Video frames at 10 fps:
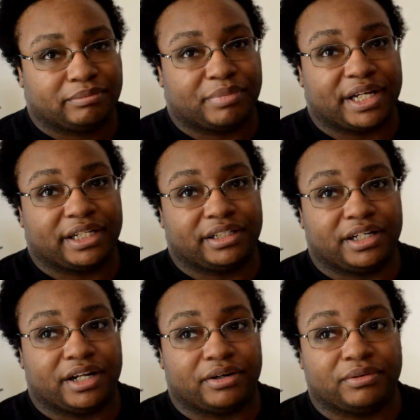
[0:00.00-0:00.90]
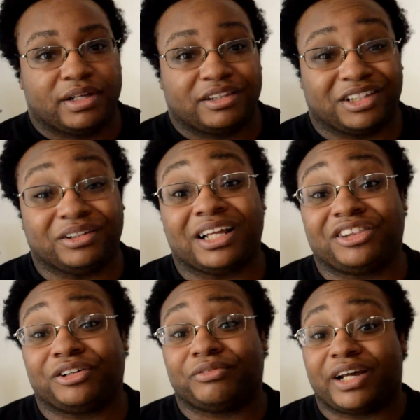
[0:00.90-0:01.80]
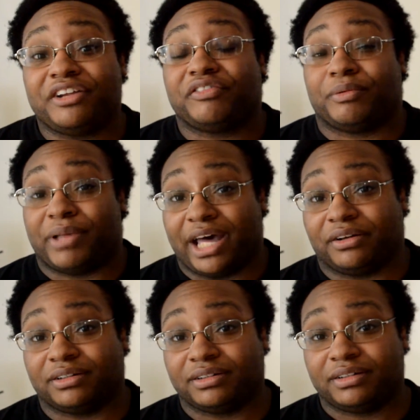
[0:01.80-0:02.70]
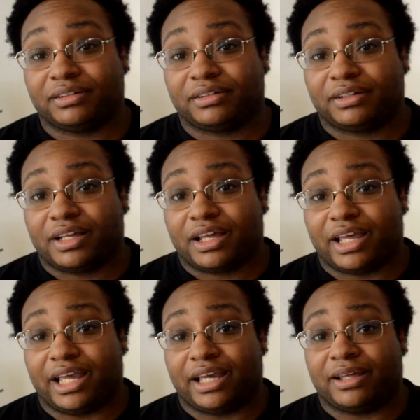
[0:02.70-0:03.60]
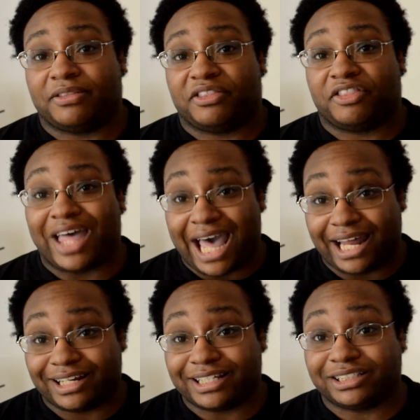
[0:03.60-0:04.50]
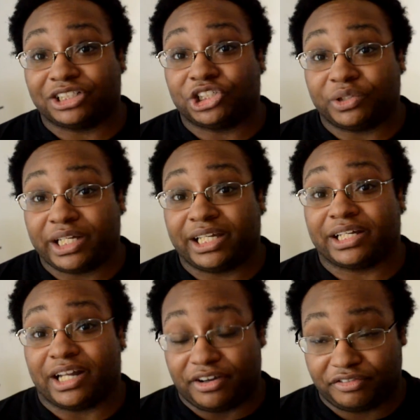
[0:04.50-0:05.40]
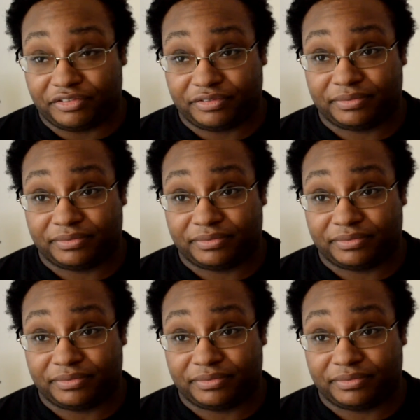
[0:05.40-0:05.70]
but you know, they look like they're ready for battle. And that is intriguing enough.